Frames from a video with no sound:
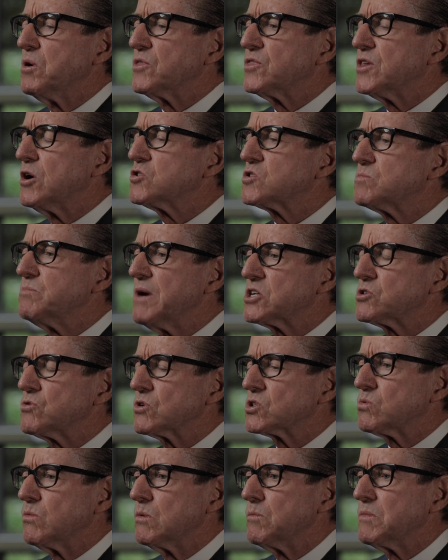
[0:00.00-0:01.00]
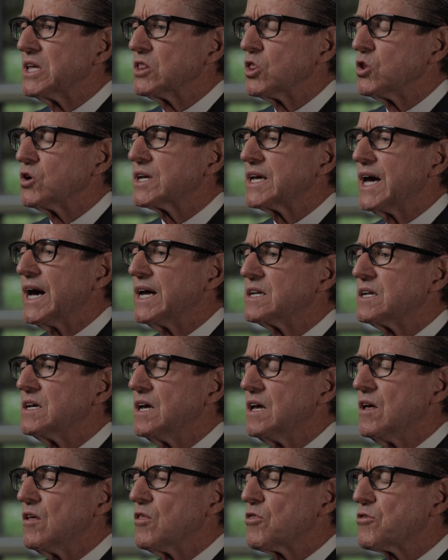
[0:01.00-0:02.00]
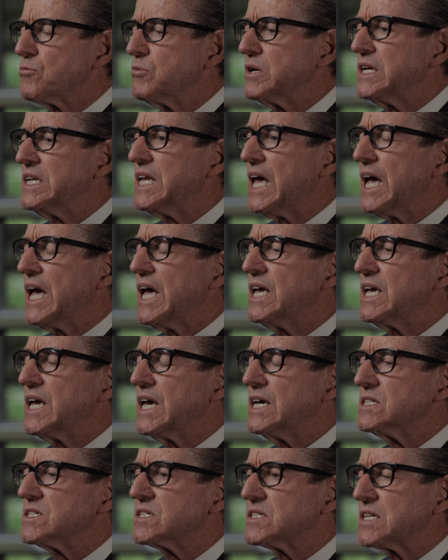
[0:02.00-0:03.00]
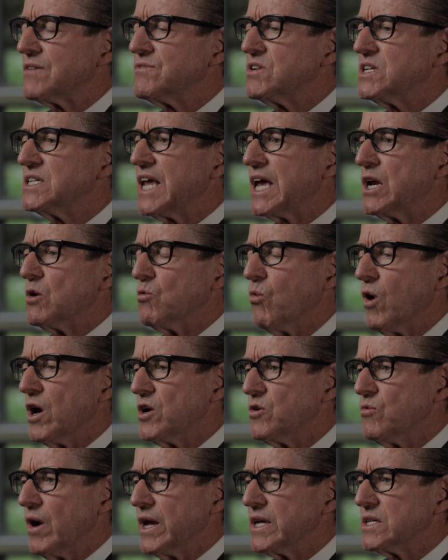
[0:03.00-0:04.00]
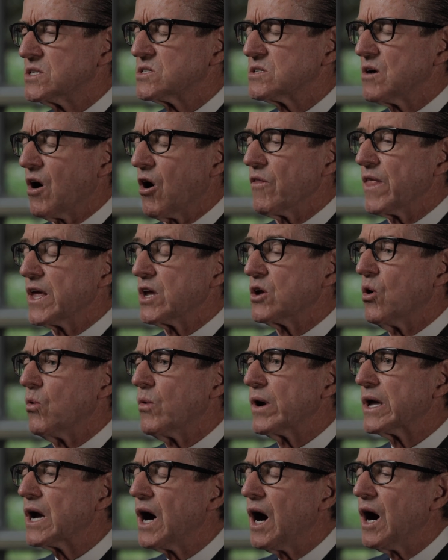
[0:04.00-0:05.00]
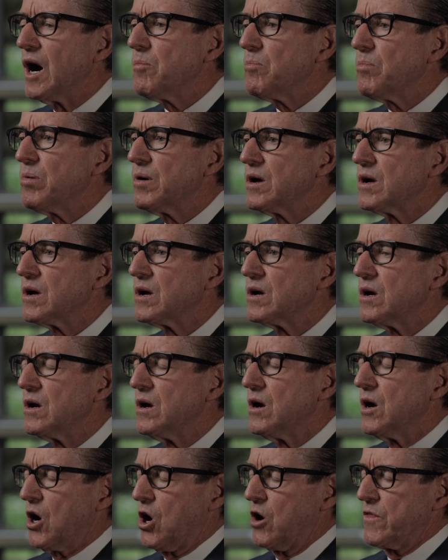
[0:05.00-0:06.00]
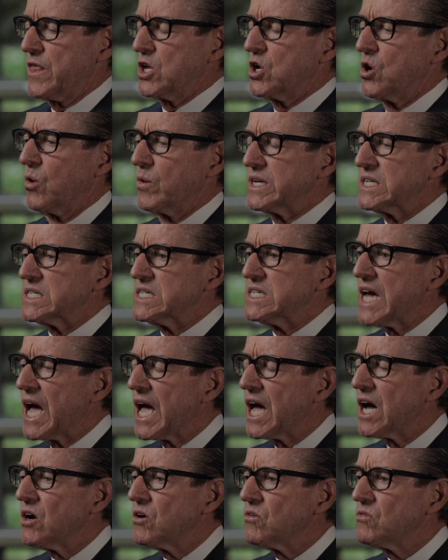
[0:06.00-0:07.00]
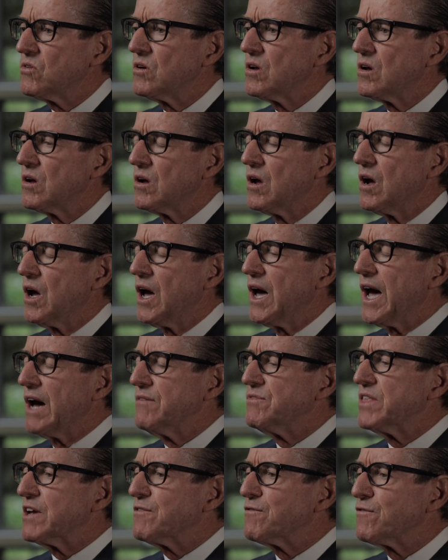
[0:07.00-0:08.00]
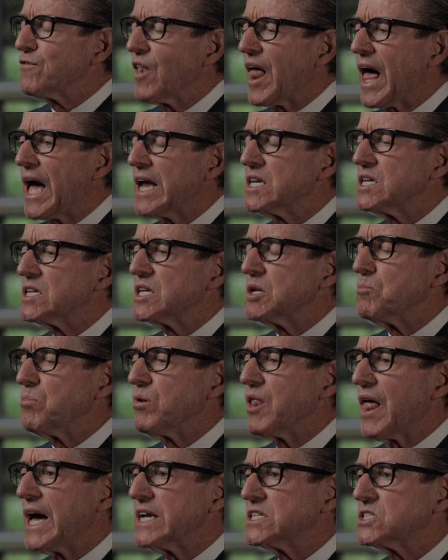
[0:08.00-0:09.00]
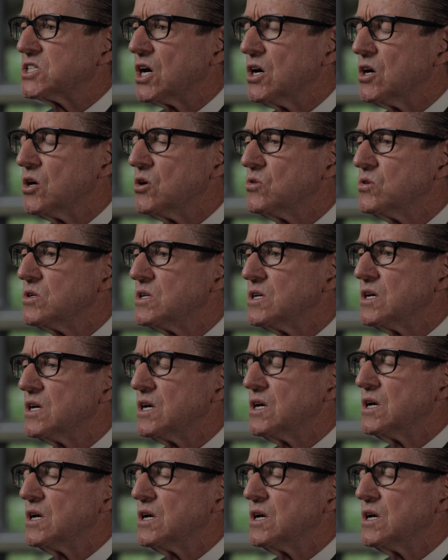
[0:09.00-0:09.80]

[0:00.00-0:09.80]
but those metrics, when we look at 3-day and 7-day run rates, are they going up? Are they going down? Have they flattened and plateaued?